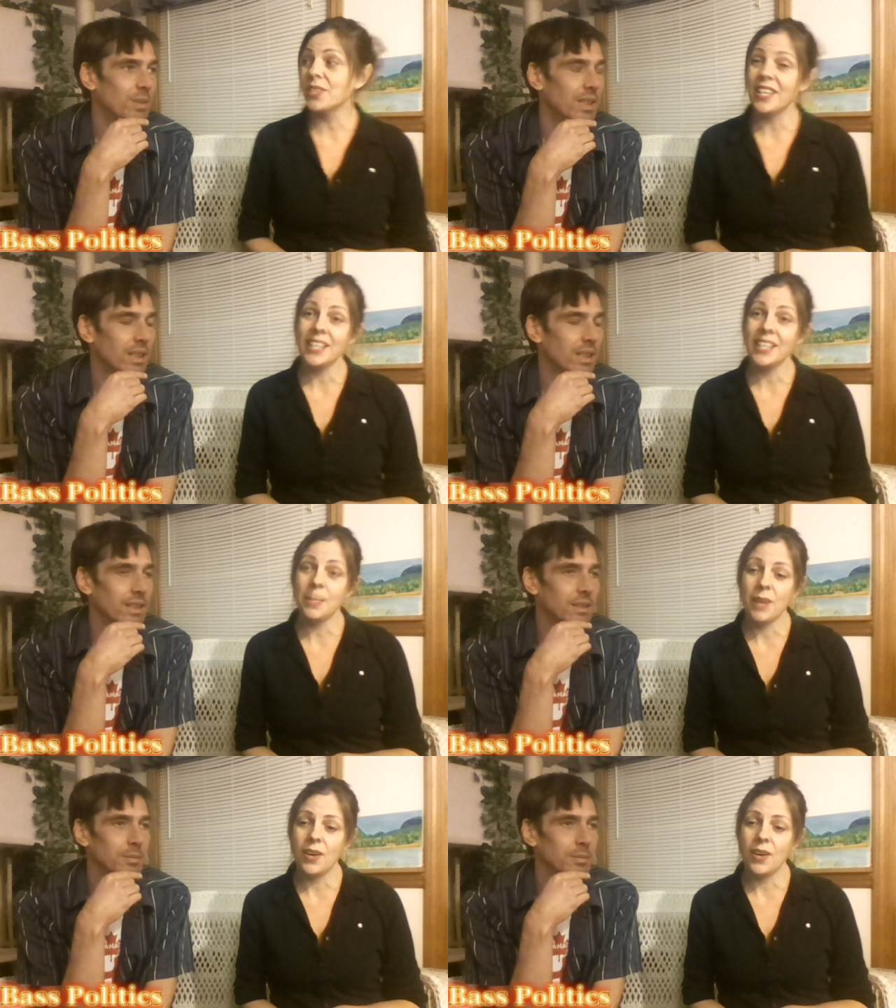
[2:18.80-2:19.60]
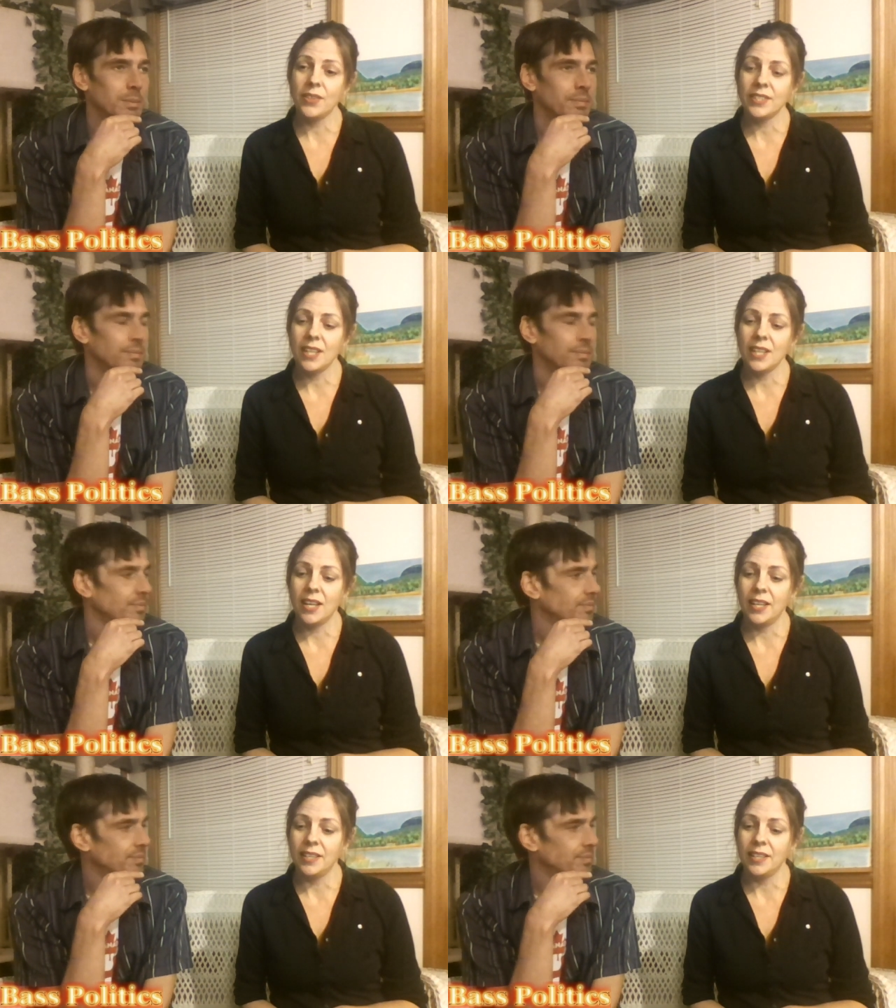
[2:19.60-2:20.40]
Speaker 1: talking about
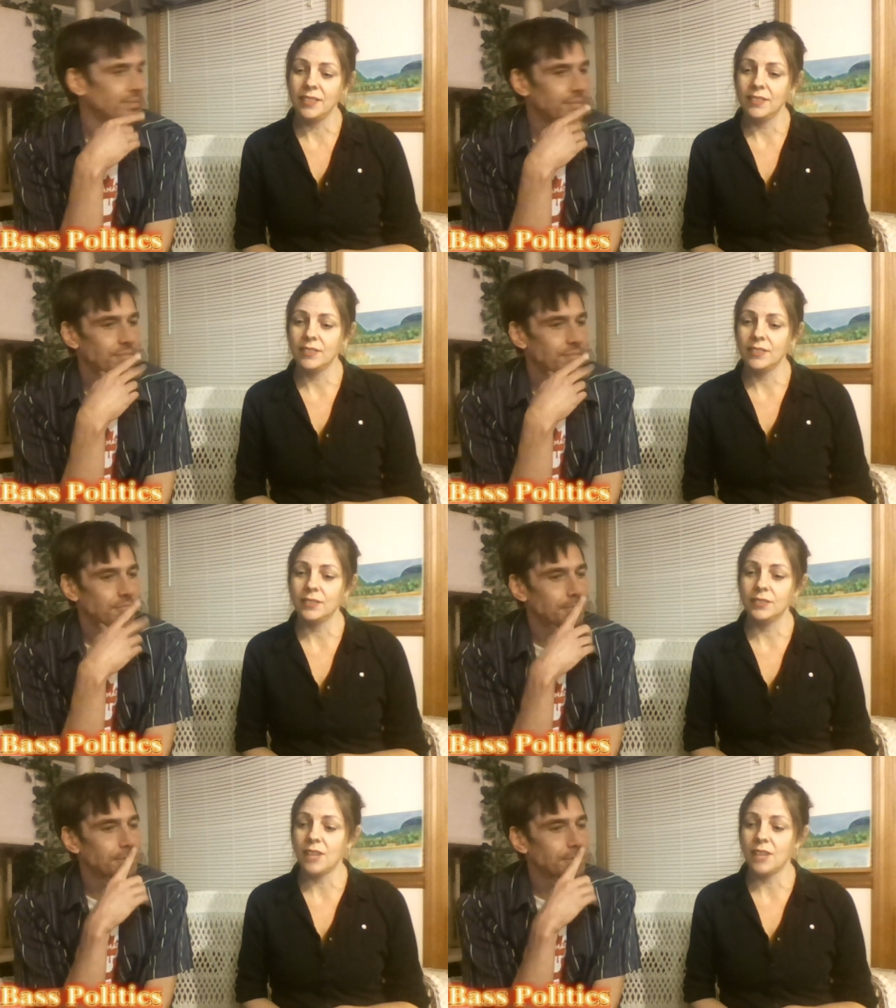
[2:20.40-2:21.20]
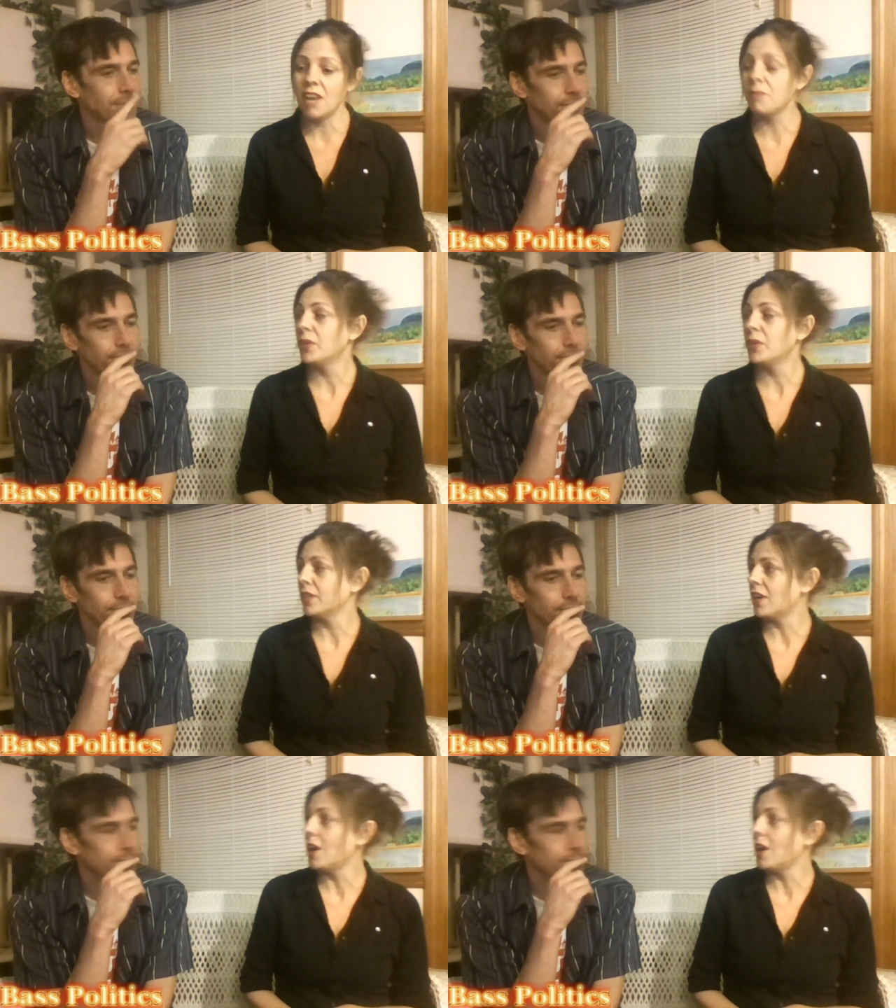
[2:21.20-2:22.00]
uh, off-putting
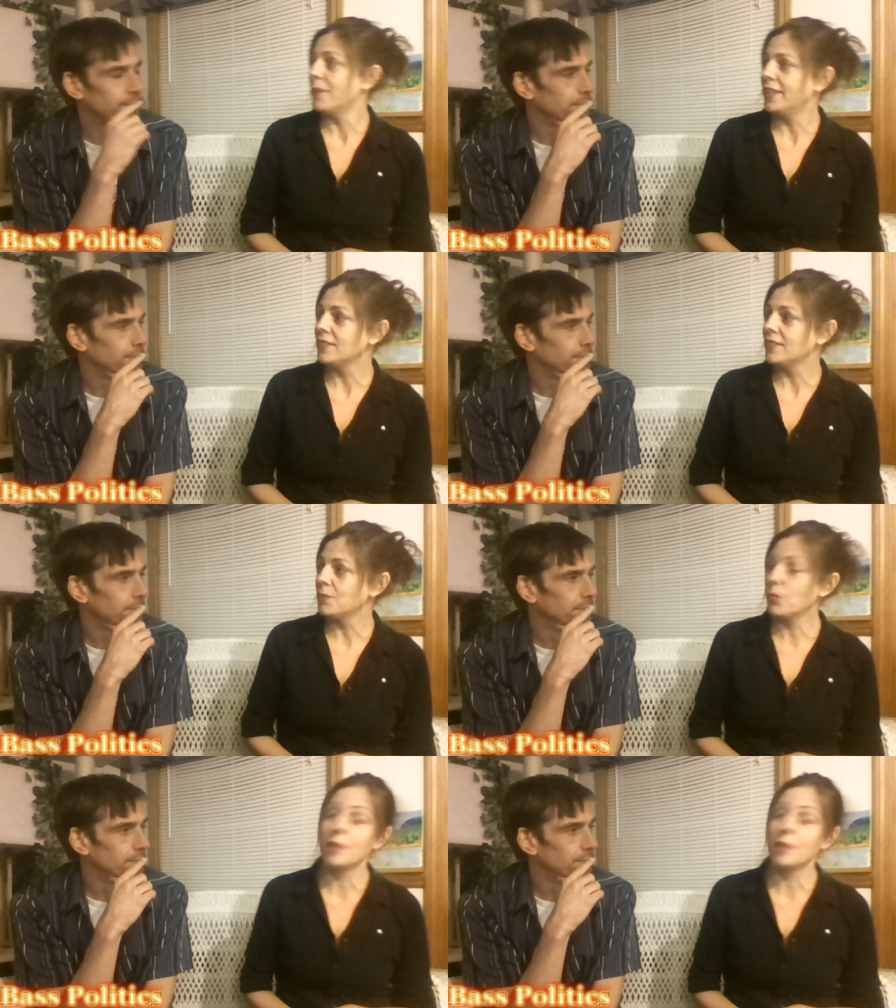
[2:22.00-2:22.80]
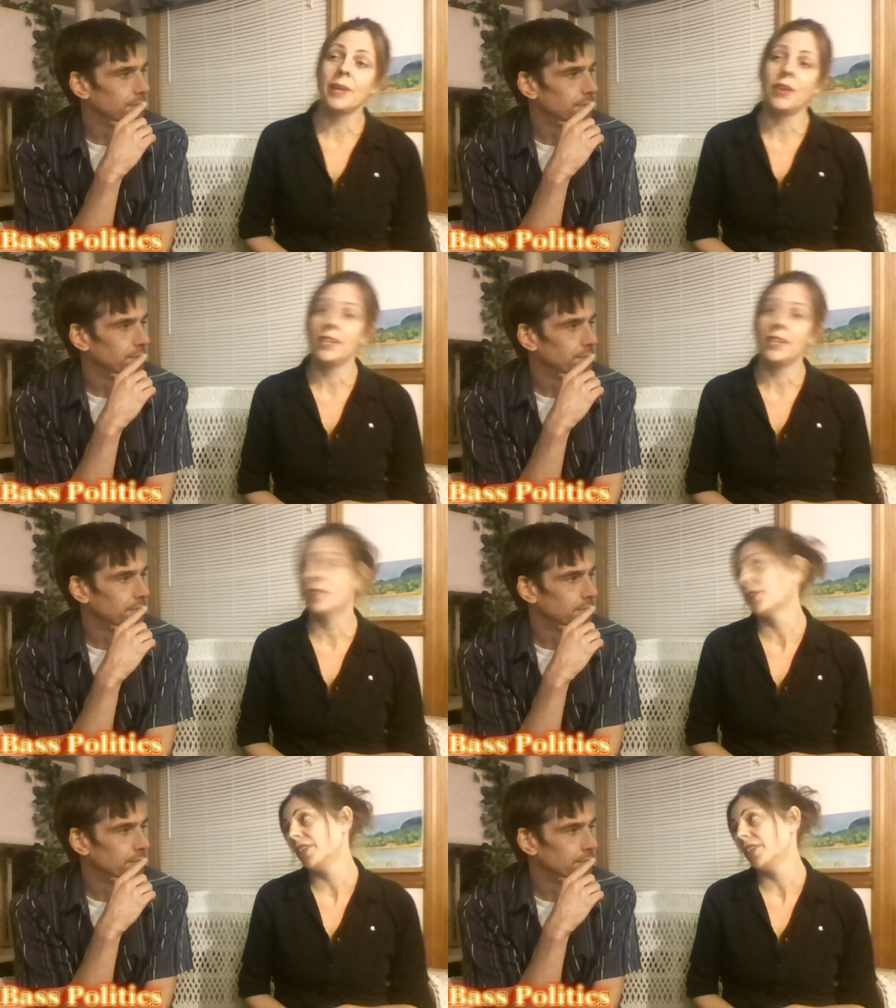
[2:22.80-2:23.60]
comments, what about
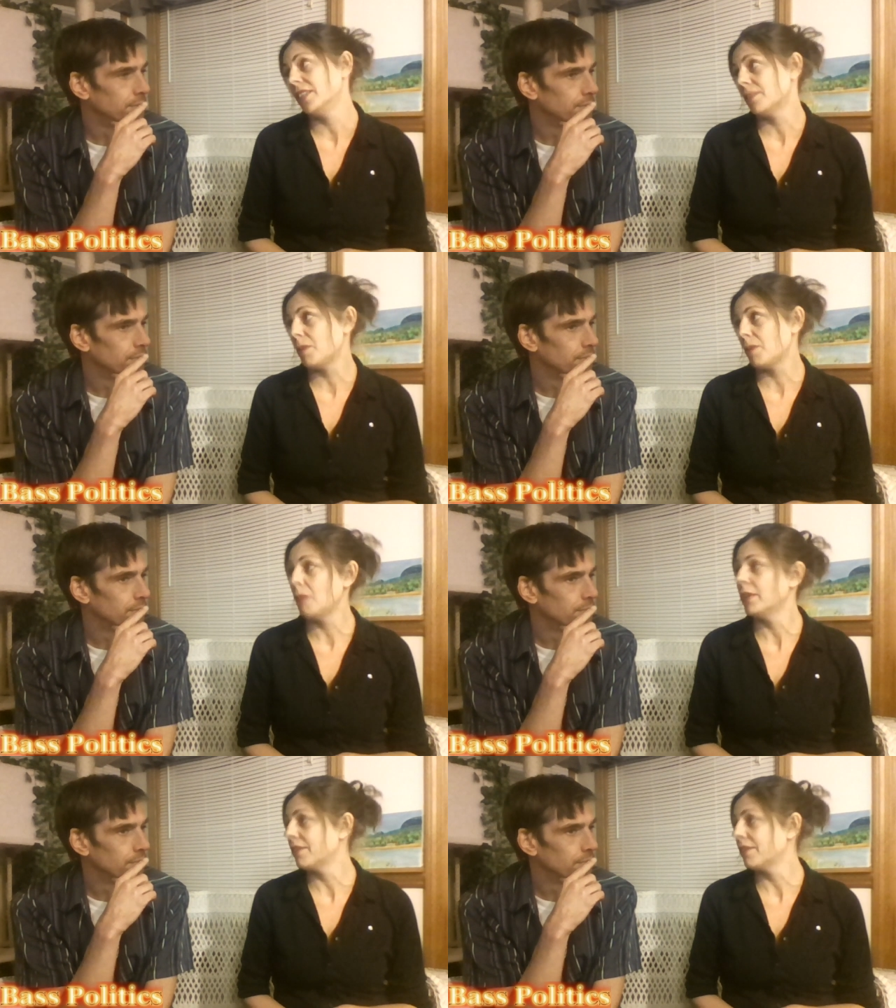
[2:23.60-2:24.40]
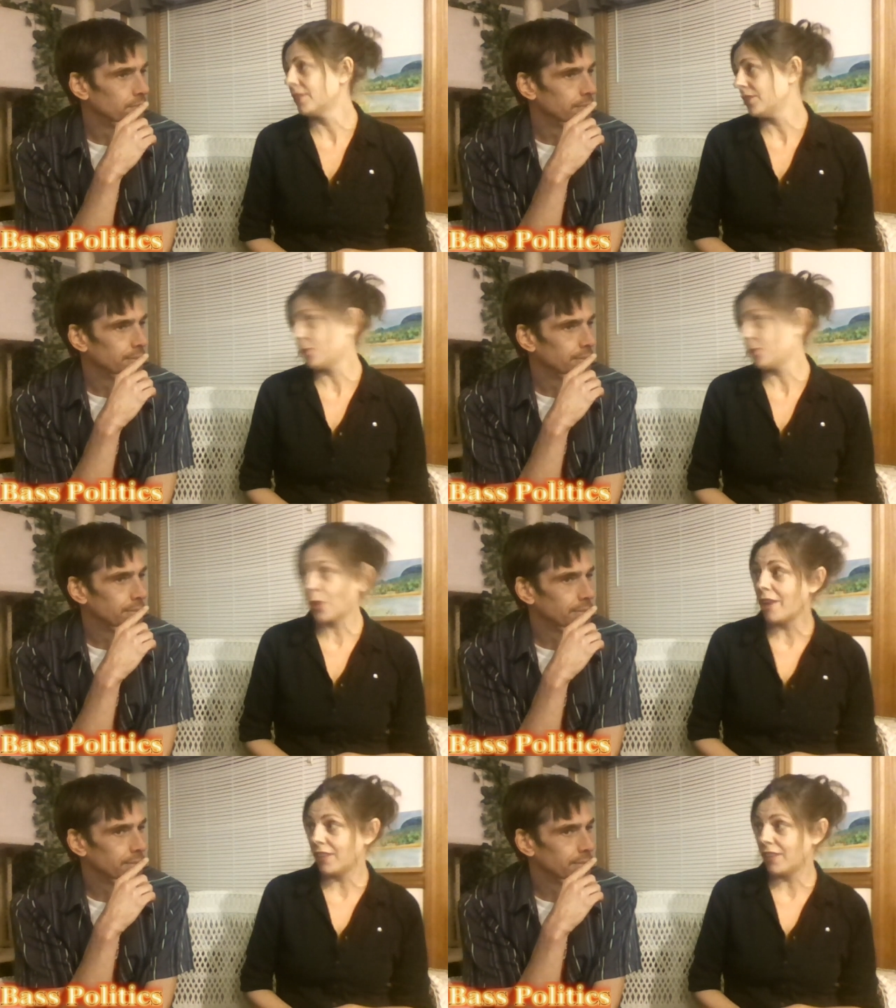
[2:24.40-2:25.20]
Hillary's public versus
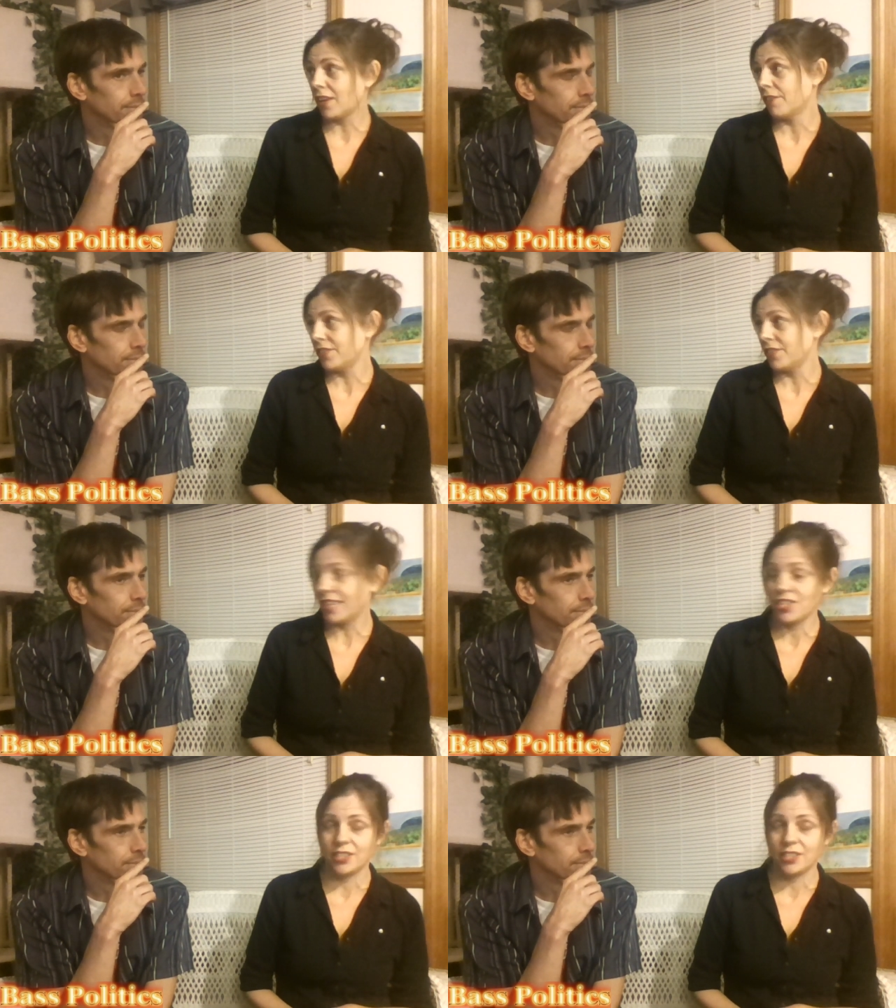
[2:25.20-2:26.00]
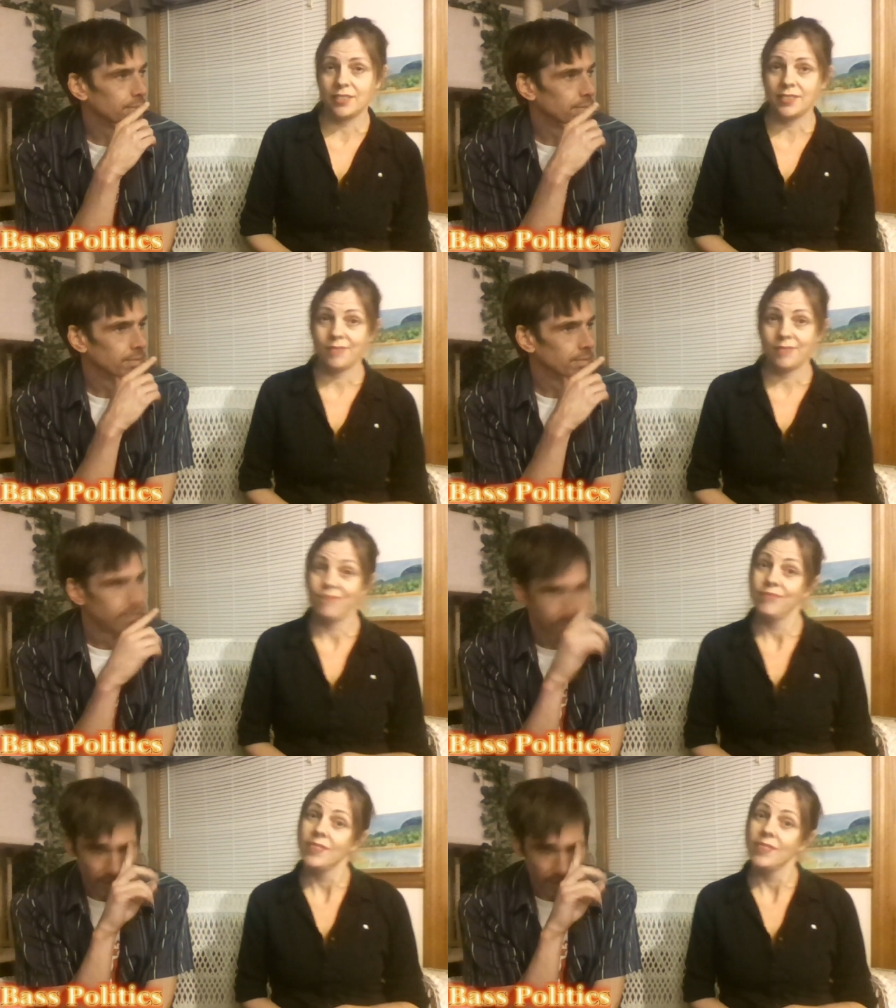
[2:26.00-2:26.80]
private conversations?
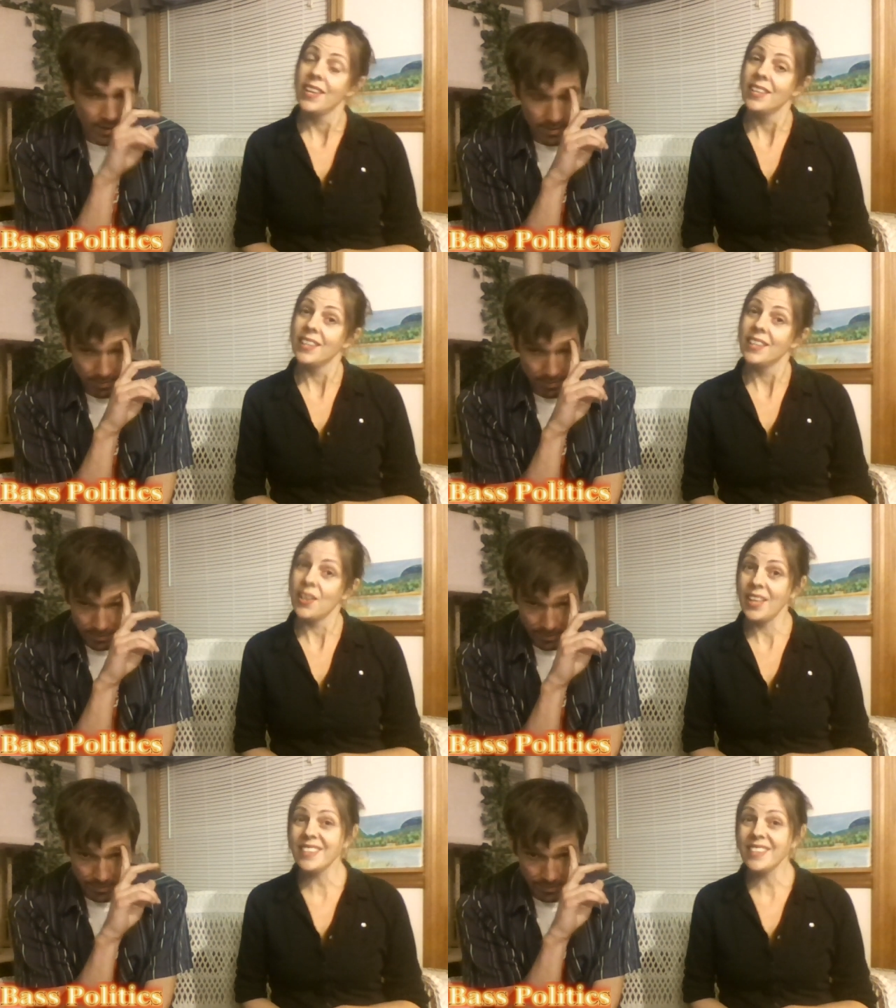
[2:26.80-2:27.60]
Yeah. Now, that's